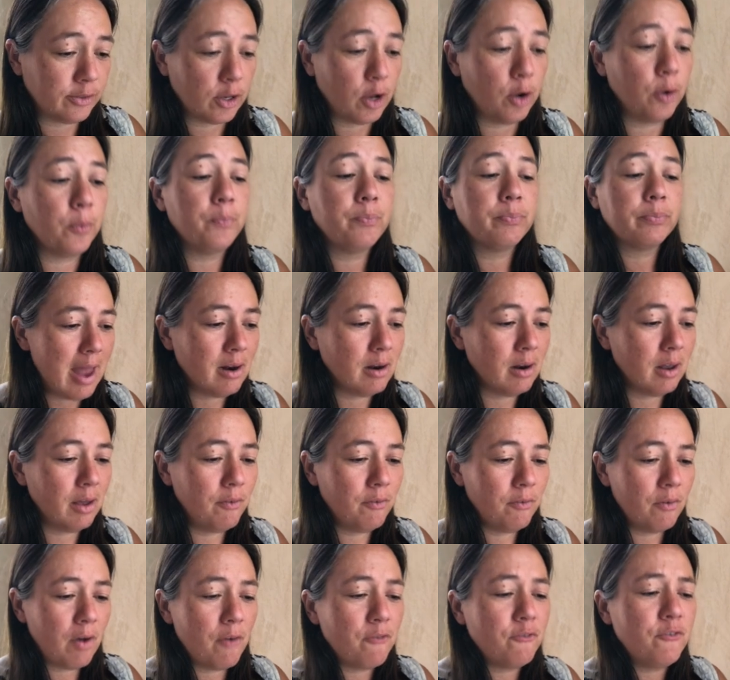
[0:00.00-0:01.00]
So, and
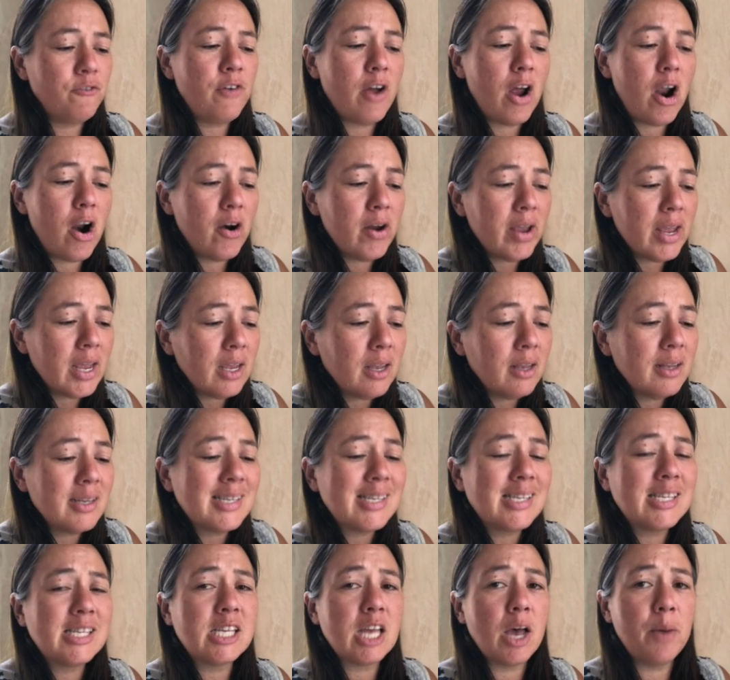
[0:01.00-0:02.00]
very
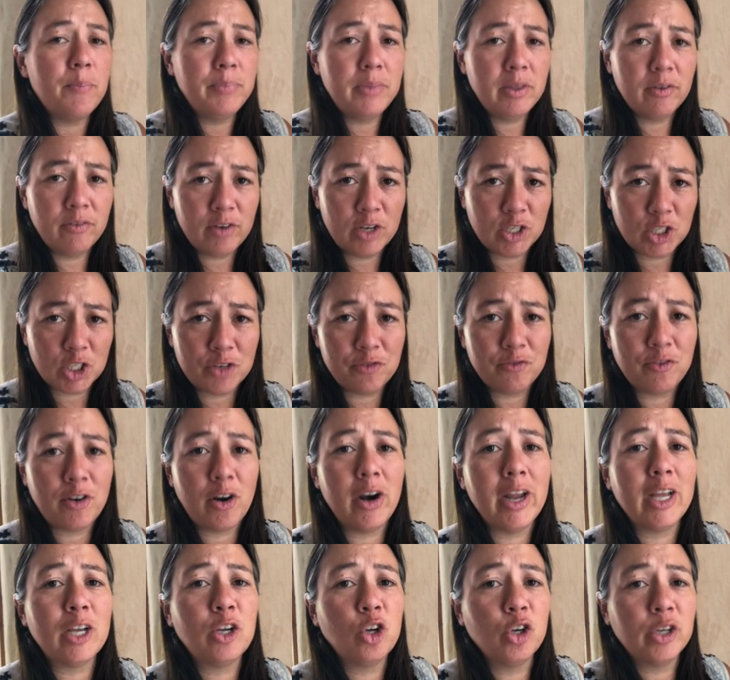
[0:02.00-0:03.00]
subdivision,
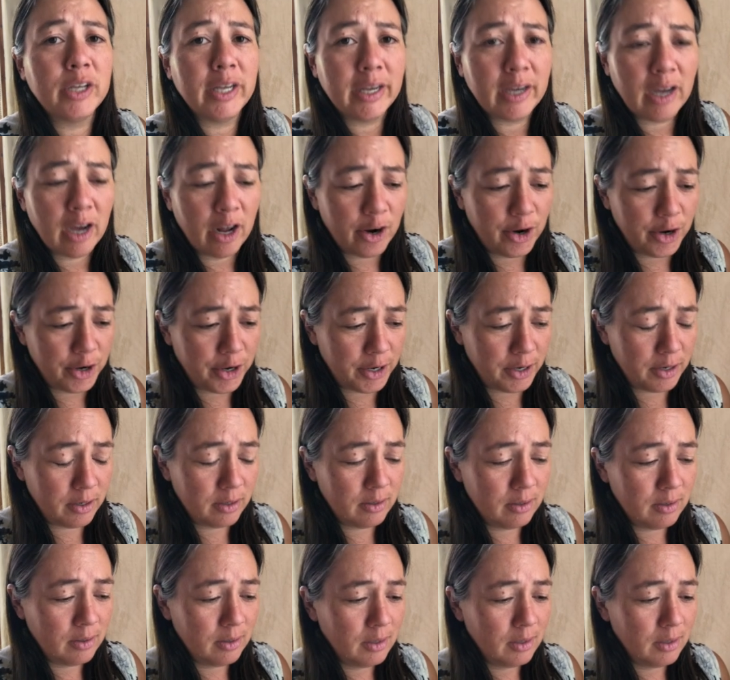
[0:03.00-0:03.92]
very cookie cutter,